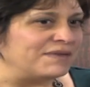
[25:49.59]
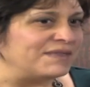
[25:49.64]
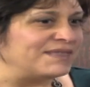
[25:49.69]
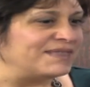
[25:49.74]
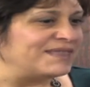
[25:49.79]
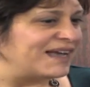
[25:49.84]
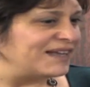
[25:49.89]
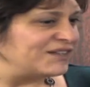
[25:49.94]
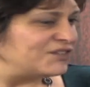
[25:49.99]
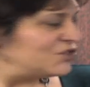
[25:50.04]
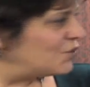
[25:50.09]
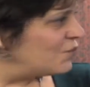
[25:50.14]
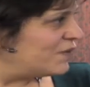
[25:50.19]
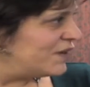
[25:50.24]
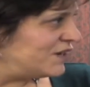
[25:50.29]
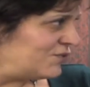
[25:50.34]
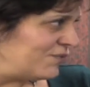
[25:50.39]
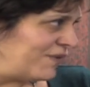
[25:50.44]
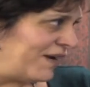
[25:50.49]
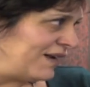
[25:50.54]
that's
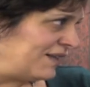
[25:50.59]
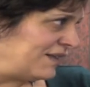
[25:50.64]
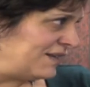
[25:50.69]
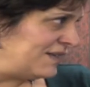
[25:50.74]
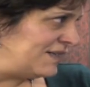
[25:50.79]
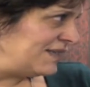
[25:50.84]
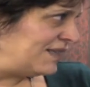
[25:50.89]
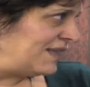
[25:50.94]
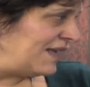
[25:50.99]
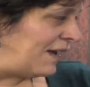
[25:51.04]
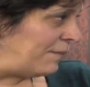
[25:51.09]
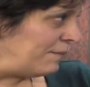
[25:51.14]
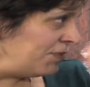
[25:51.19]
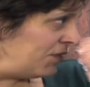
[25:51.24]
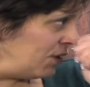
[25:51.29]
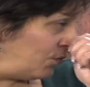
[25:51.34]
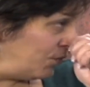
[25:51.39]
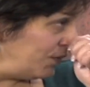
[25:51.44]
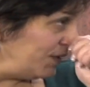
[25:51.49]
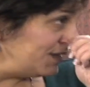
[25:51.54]
going directly to them.
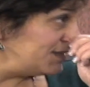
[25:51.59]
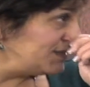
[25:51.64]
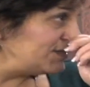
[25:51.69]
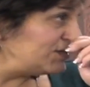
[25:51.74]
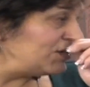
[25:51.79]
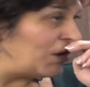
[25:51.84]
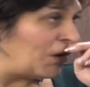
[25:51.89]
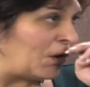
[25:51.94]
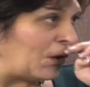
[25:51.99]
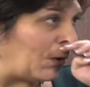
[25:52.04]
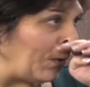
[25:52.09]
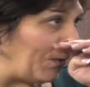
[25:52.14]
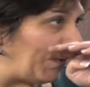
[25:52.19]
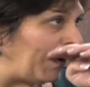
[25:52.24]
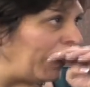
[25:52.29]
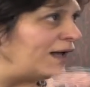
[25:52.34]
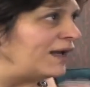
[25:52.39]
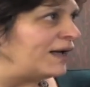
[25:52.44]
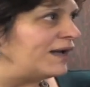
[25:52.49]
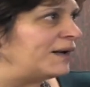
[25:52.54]
There is
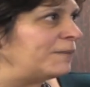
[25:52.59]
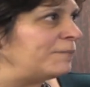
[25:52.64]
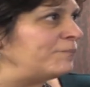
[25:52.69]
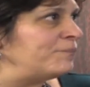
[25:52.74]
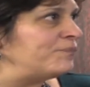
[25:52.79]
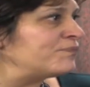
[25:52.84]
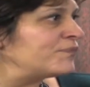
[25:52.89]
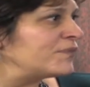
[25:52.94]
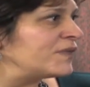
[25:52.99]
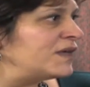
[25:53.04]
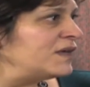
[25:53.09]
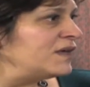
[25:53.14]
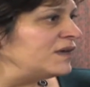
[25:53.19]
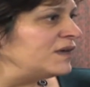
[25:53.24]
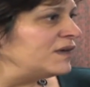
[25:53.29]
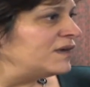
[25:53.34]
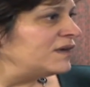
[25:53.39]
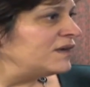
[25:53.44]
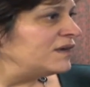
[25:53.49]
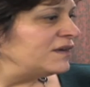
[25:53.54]
no,
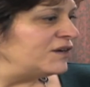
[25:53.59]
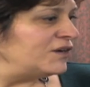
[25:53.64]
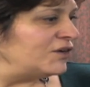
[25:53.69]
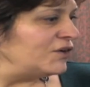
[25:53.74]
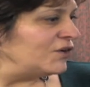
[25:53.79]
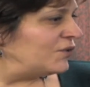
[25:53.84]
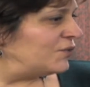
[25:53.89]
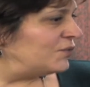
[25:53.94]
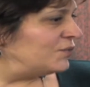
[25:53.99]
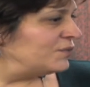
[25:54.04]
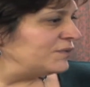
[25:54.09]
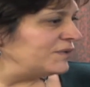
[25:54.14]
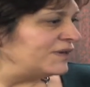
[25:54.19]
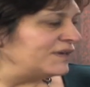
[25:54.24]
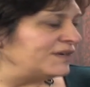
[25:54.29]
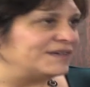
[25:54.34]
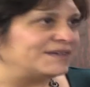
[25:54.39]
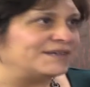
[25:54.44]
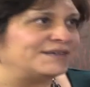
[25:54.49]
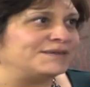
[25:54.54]

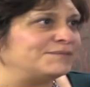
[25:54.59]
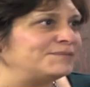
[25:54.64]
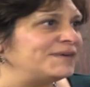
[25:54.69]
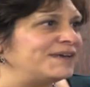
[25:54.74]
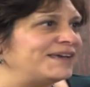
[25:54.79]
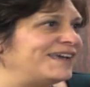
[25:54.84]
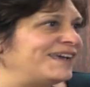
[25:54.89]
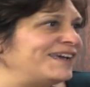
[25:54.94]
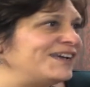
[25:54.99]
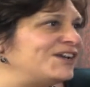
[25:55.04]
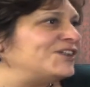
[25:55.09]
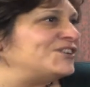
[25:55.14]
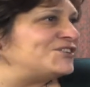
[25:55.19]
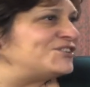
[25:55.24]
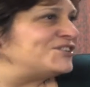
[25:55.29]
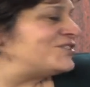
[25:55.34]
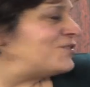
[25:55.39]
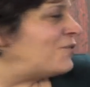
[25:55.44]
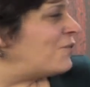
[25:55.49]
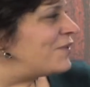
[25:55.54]
it's
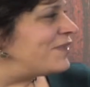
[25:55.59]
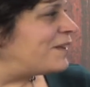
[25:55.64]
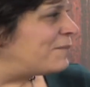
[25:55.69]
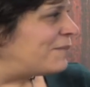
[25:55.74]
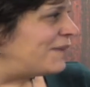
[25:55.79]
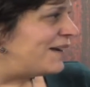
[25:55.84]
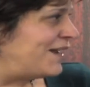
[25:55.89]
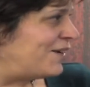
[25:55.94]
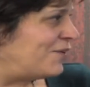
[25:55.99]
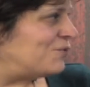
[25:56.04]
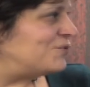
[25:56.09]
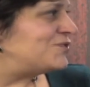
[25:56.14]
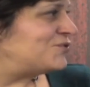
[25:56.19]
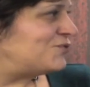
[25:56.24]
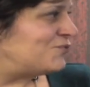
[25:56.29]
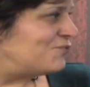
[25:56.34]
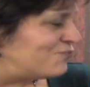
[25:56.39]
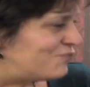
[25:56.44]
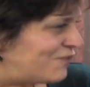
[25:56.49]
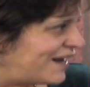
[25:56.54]
just all that money goes
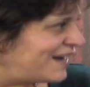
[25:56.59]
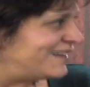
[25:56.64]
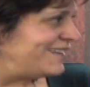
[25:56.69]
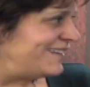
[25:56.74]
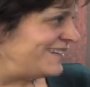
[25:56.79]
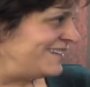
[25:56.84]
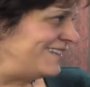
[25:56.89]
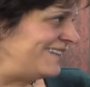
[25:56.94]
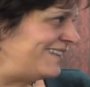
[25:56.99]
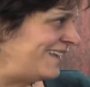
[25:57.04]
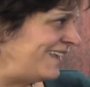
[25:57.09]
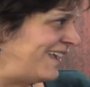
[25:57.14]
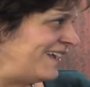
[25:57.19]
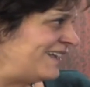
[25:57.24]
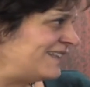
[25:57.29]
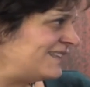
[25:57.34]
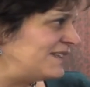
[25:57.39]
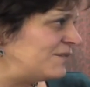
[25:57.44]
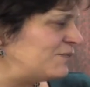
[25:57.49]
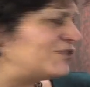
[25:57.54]
directly to the
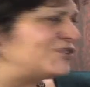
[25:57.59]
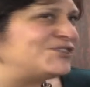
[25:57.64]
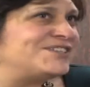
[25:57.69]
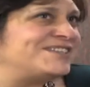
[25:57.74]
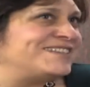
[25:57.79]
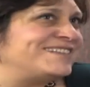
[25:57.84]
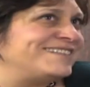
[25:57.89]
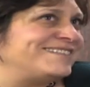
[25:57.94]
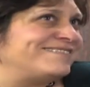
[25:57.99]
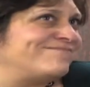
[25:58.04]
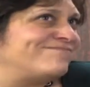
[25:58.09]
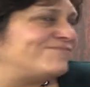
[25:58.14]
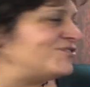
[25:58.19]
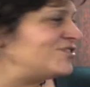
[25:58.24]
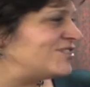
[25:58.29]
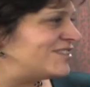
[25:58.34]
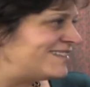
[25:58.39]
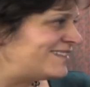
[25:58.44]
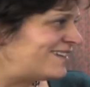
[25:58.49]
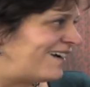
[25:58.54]
kids, which is
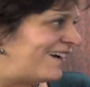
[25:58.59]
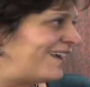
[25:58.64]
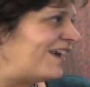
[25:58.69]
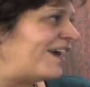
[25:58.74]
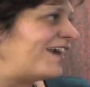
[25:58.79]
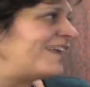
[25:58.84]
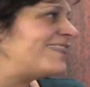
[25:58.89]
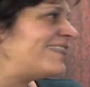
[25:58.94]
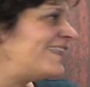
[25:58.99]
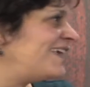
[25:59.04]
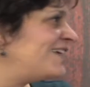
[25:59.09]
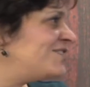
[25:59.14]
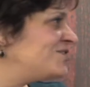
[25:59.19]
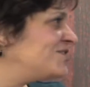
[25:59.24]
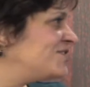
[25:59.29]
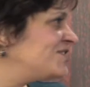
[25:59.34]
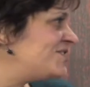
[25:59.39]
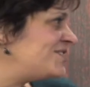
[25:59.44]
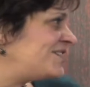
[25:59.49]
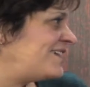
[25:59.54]
just I think
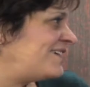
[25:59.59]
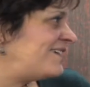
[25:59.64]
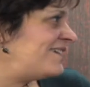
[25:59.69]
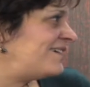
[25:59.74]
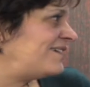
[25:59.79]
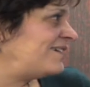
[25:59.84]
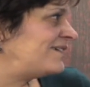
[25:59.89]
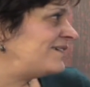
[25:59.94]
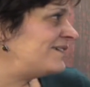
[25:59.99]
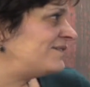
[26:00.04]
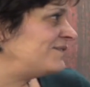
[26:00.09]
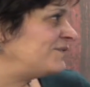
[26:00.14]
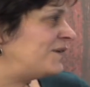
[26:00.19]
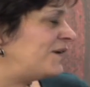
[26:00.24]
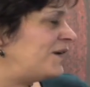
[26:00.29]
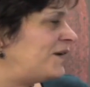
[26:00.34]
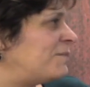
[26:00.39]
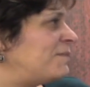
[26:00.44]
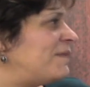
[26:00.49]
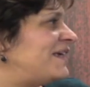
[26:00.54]
such
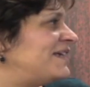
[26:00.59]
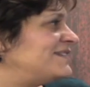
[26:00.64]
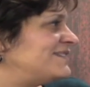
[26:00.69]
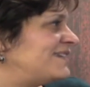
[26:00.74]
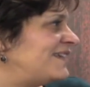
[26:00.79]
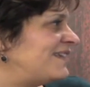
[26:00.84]
an amazing